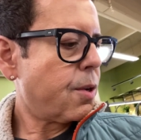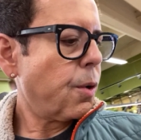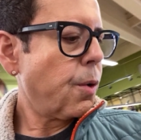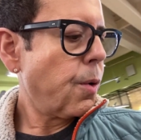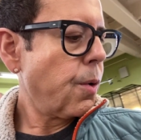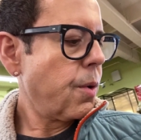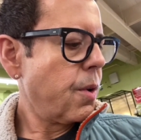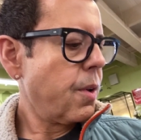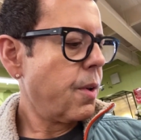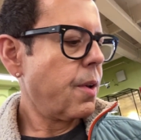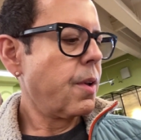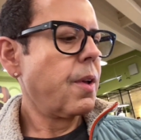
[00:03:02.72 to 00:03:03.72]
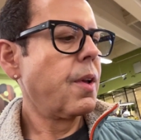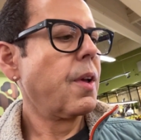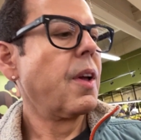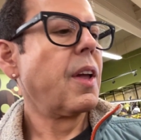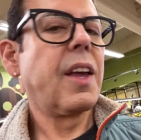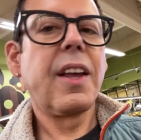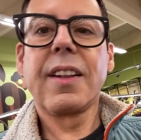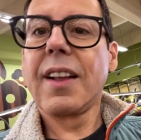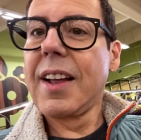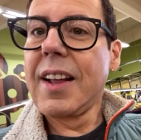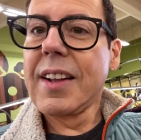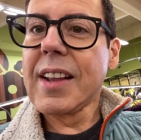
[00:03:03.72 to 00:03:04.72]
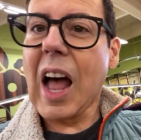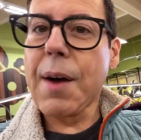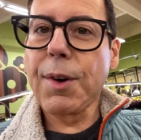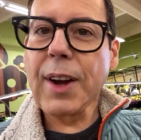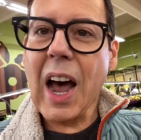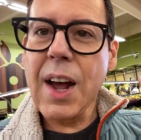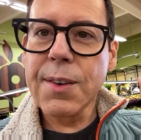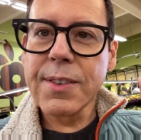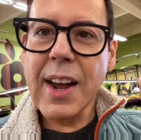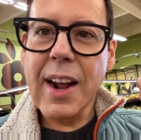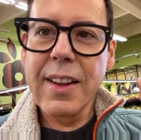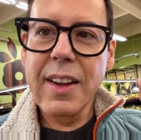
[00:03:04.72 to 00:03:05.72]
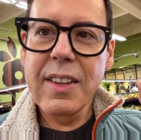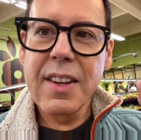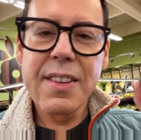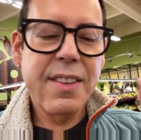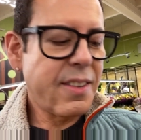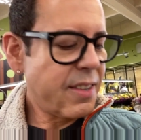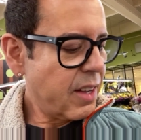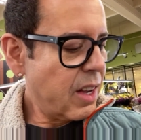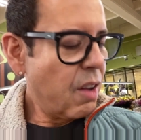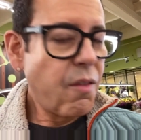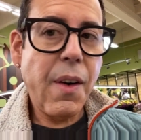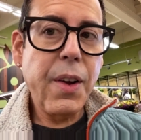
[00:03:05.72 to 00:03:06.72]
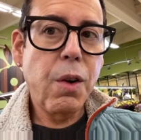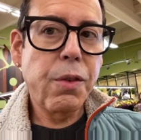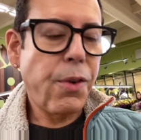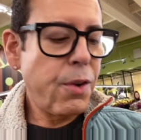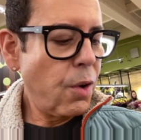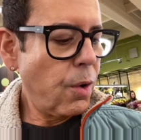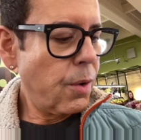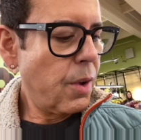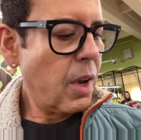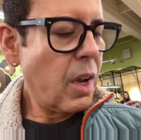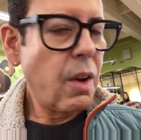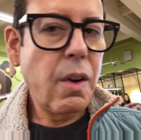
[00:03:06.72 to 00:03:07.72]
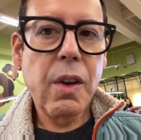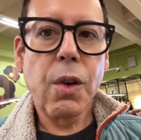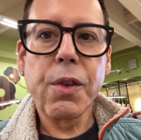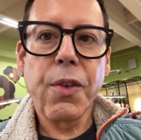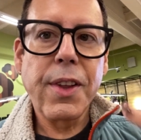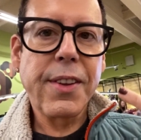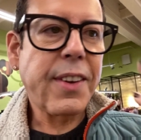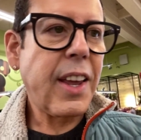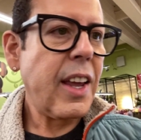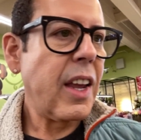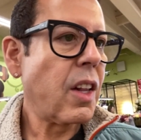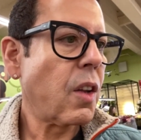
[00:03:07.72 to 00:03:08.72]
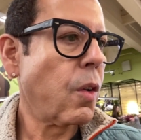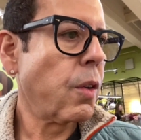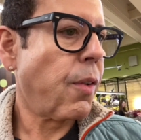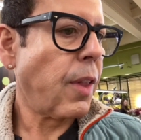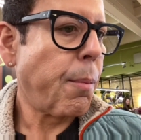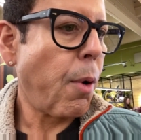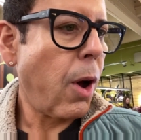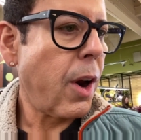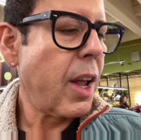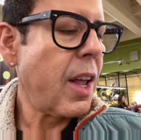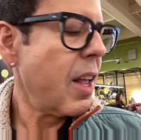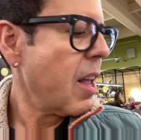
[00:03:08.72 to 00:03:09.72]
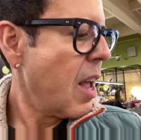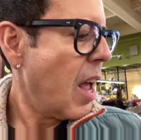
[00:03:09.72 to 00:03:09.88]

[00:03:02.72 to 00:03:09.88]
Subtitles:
to eat avocado salad. This is very good for you, good for the skin, good for the body.